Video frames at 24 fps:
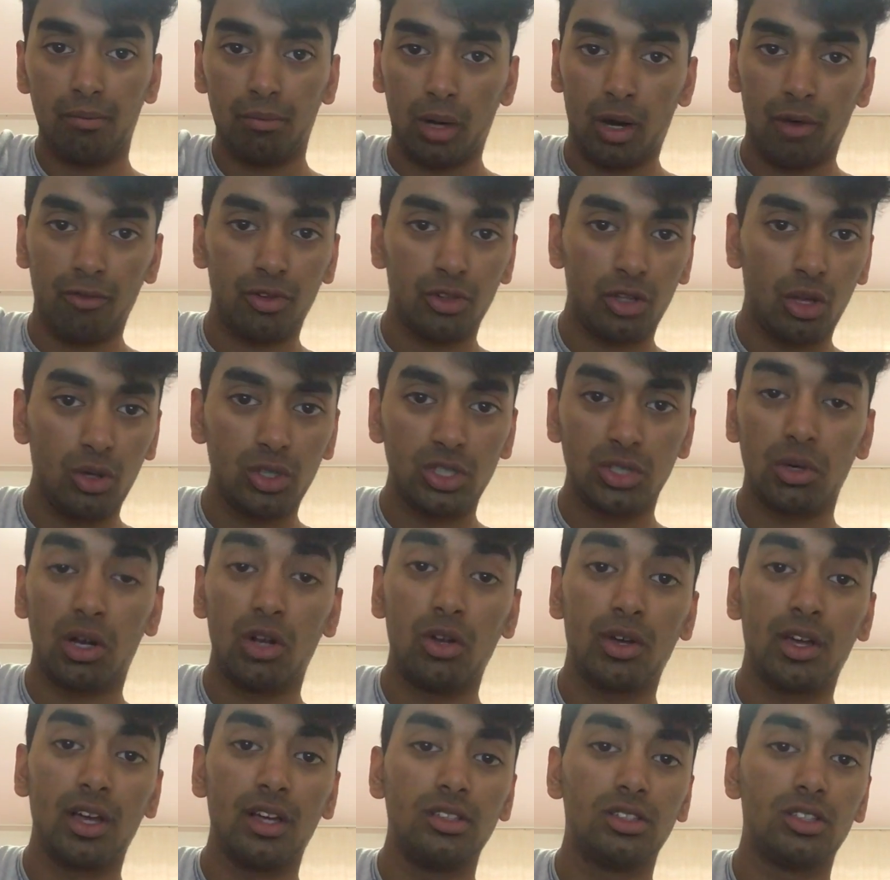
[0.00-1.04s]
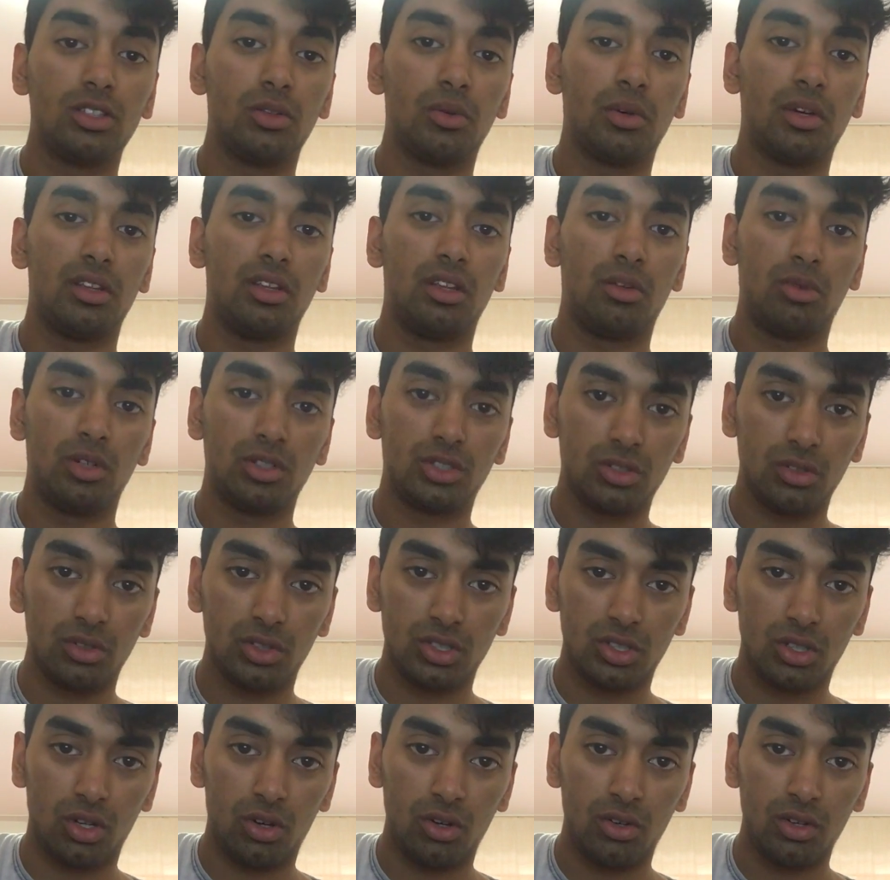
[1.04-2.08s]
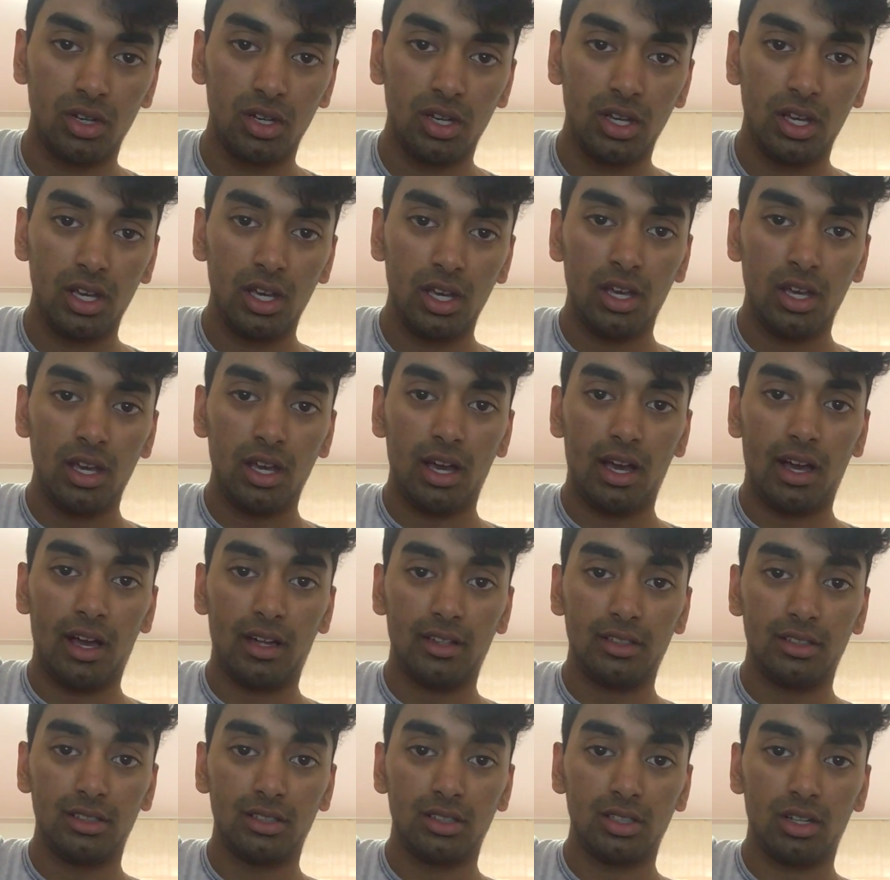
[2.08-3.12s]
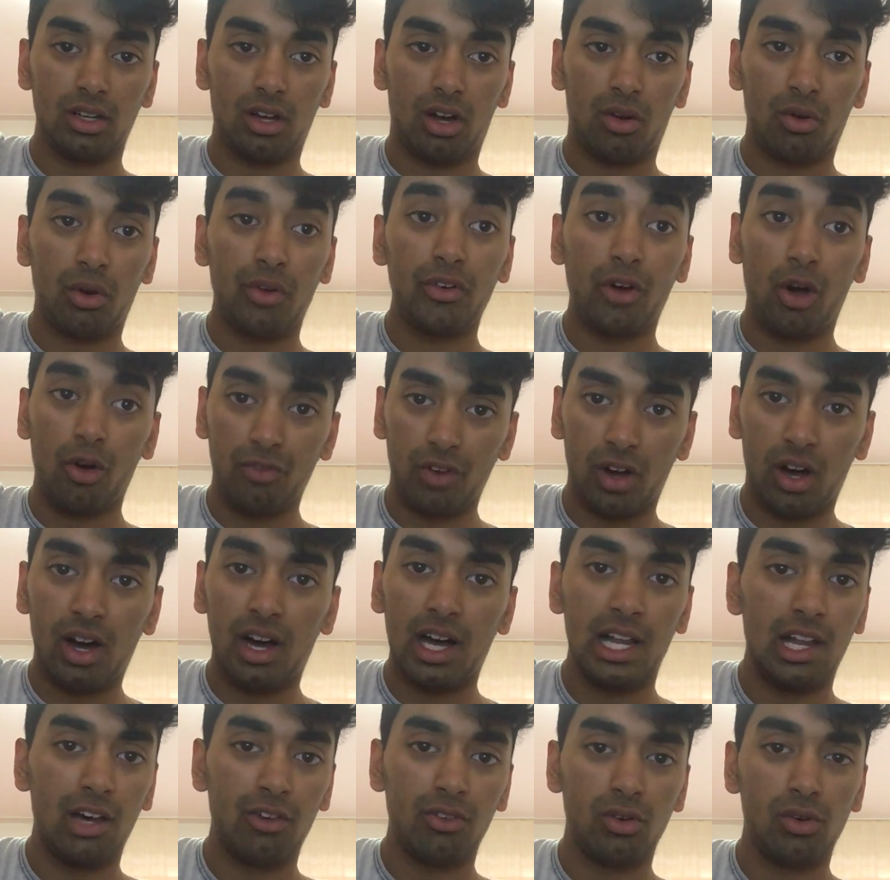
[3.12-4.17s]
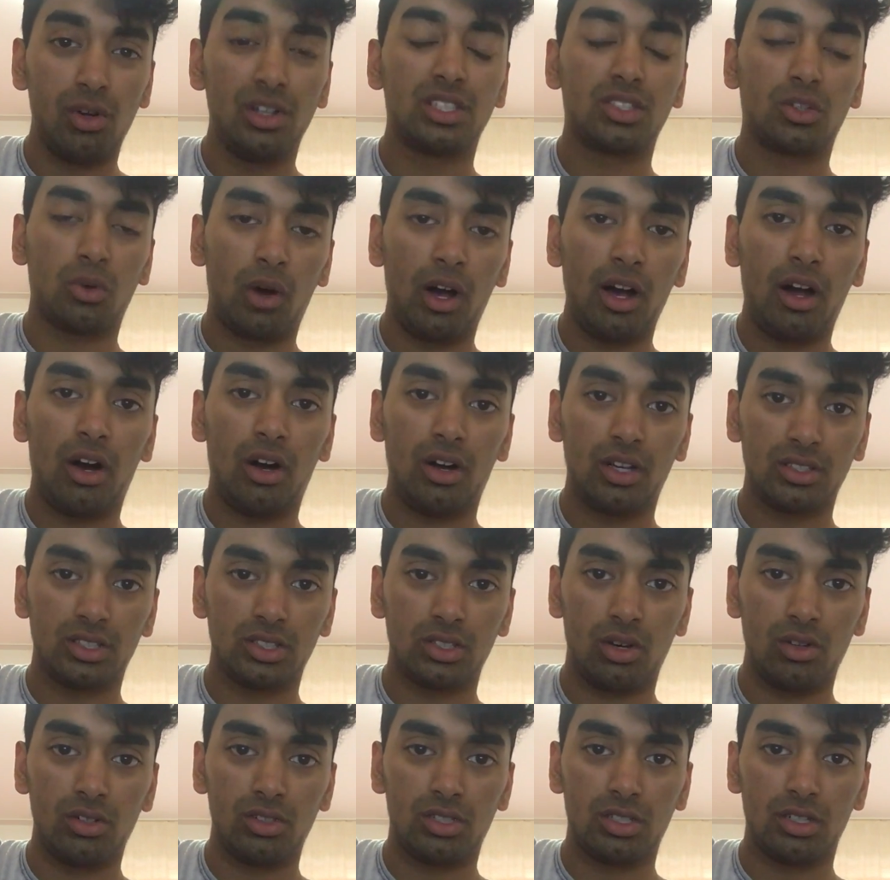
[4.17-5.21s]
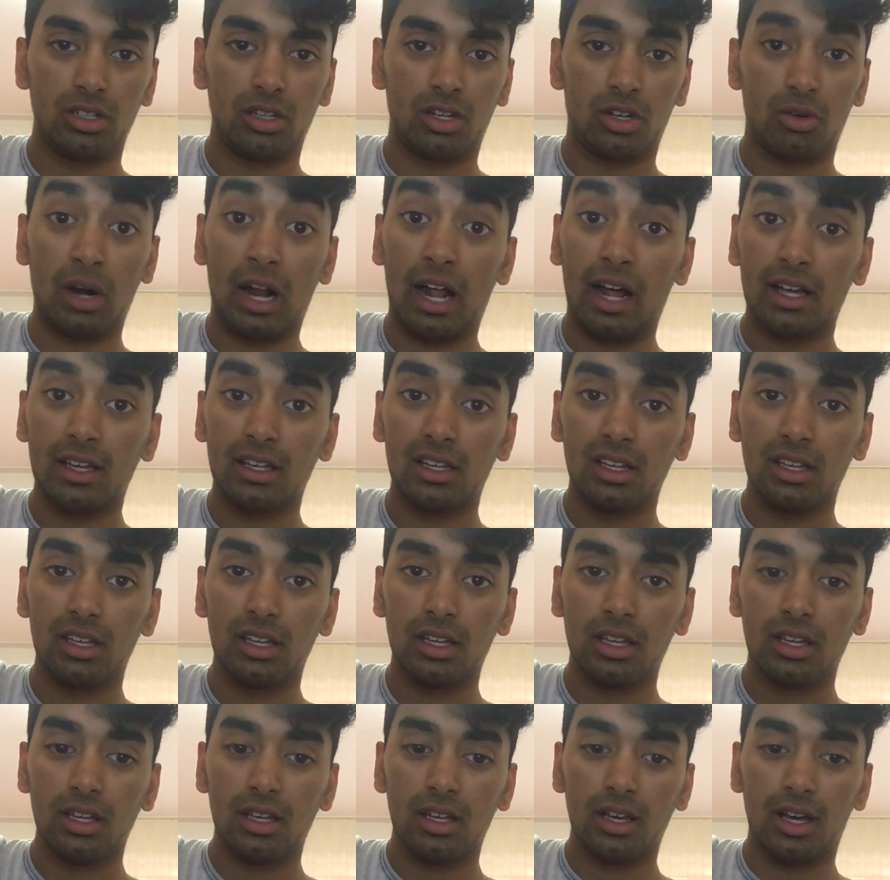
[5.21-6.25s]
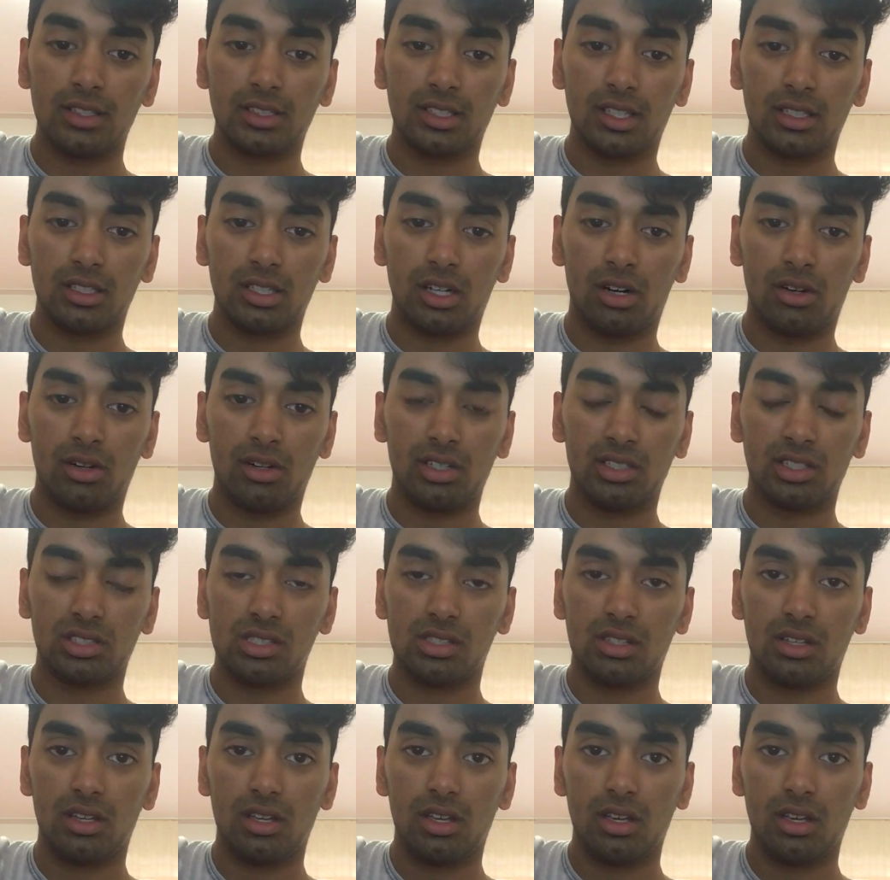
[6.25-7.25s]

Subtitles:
But for those who are looking to do it in the original song and are of a higher level, it's quite a hard song to crack as a guitarist.